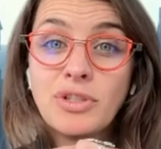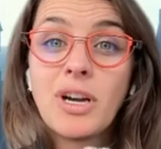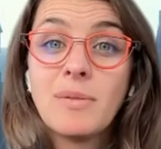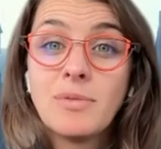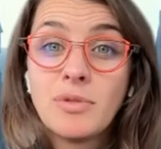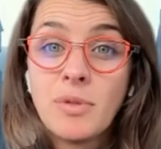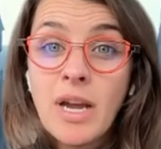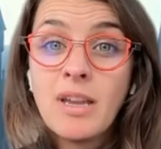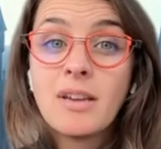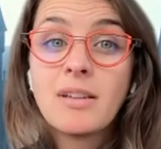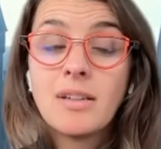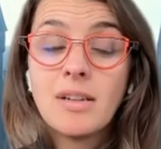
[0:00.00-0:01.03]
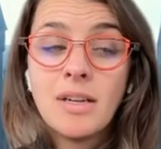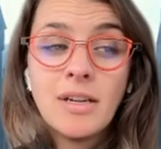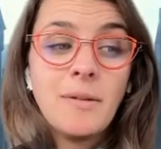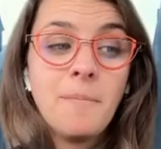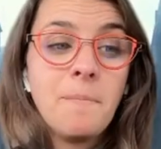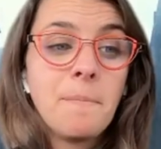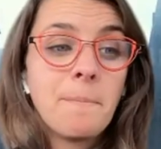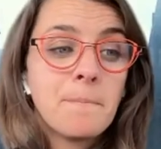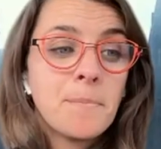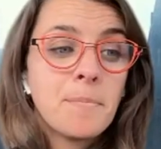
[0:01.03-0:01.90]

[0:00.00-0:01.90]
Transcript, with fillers: jobs, right? Um,